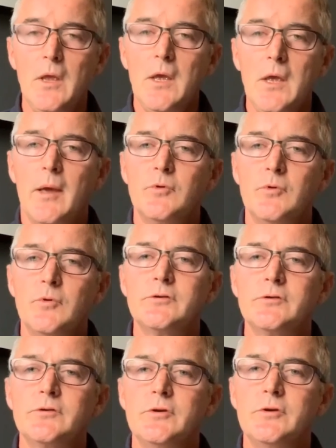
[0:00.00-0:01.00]

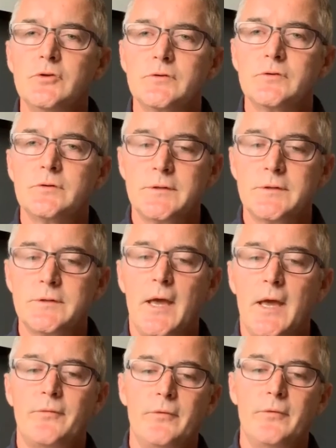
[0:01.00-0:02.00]
Looking to reduce staff
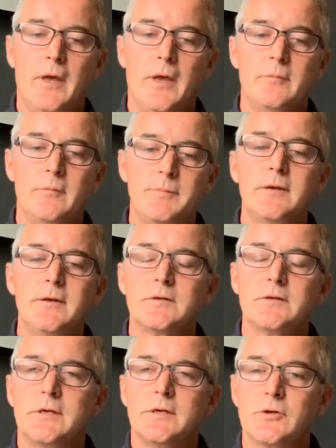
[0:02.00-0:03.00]

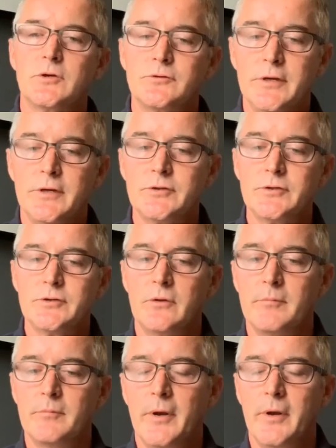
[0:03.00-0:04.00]
dependencies on
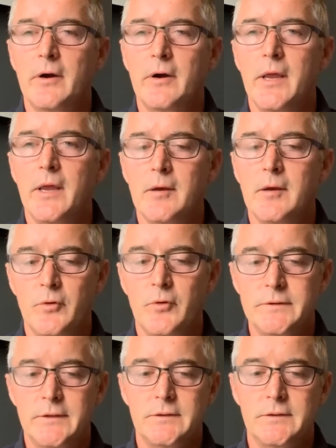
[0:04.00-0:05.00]
traditional or archaic
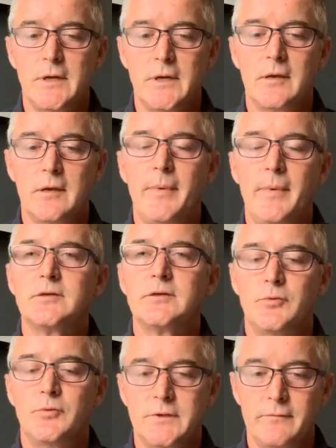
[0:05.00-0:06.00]
processes like batch
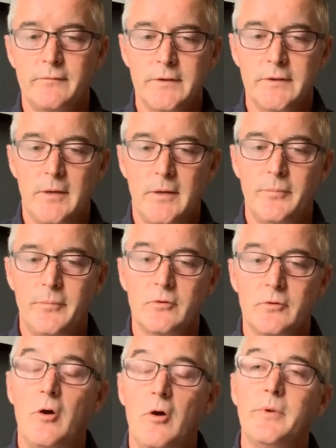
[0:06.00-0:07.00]
processing, for example,
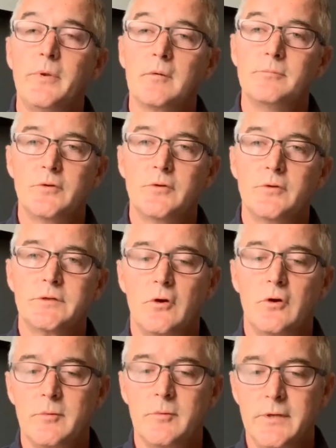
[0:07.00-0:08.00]
copying, posting
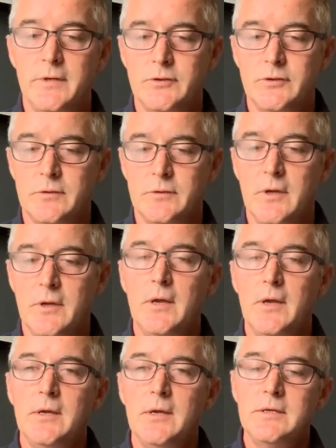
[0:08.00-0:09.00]
documentation,
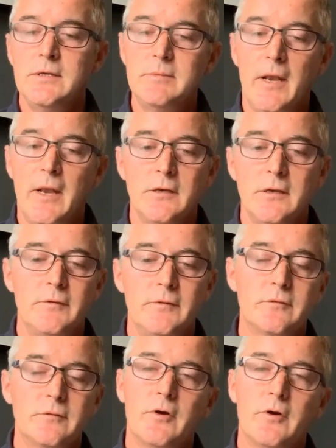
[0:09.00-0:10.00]
emailing
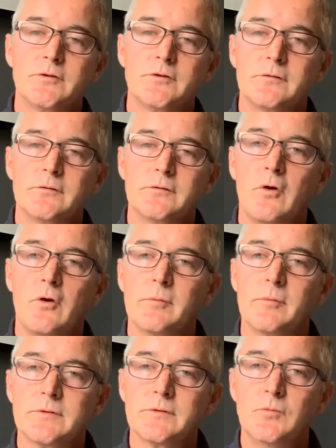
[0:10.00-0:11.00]
individual versions of
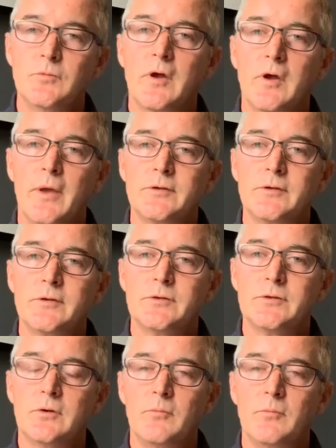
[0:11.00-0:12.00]
documents, moving
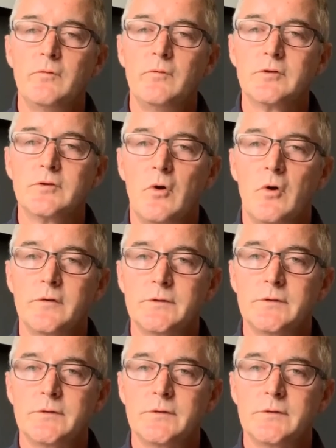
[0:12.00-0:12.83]
towards